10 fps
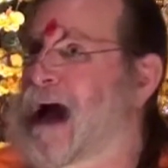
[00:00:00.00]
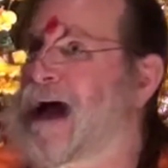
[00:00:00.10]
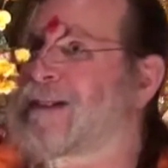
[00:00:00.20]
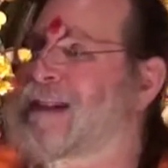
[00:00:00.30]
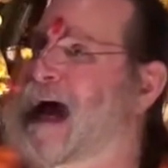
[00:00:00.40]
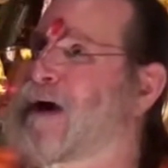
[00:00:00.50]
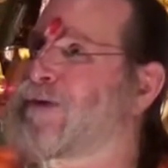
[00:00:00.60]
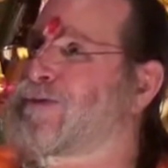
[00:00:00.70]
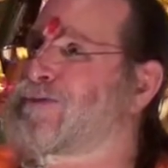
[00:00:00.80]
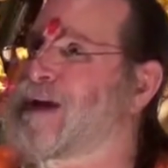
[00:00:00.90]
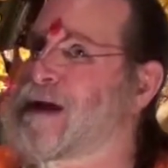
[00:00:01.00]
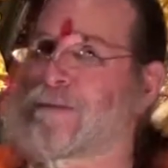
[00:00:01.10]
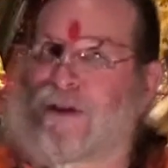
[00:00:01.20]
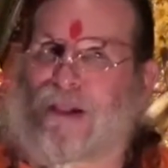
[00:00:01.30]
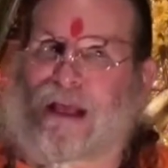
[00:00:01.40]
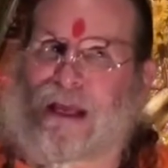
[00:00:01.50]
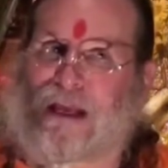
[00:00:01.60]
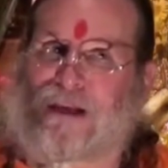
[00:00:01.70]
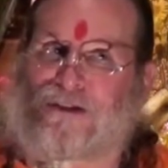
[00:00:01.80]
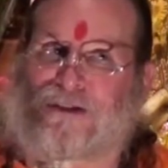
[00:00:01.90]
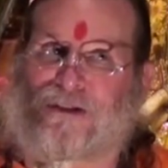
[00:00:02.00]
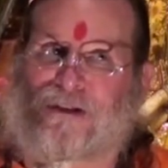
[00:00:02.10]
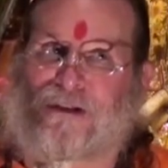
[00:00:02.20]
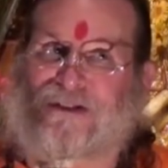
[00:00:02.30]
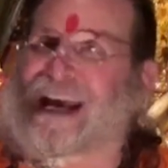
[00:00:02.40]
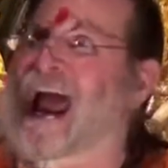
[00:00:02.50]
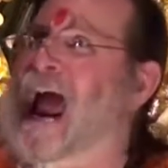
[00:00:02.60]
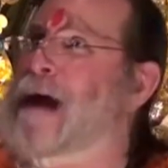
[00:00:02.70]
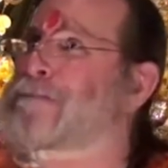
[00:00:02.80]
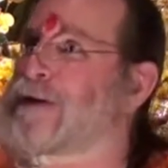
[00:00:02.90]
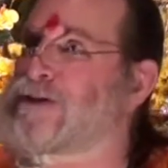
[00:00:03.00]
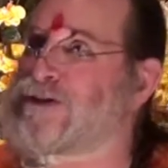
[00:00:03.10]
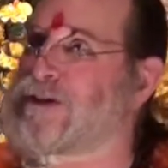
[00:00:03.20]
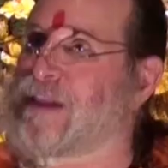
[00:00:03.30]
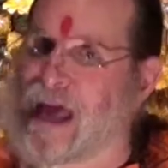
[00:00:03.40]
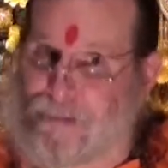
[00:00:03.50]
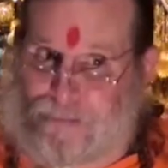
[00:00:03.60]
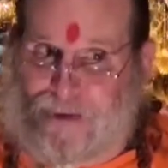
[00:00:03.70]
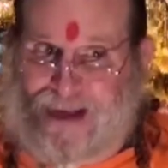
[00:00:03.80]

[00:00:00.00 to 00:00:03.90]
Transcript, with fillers: allow families to happen to them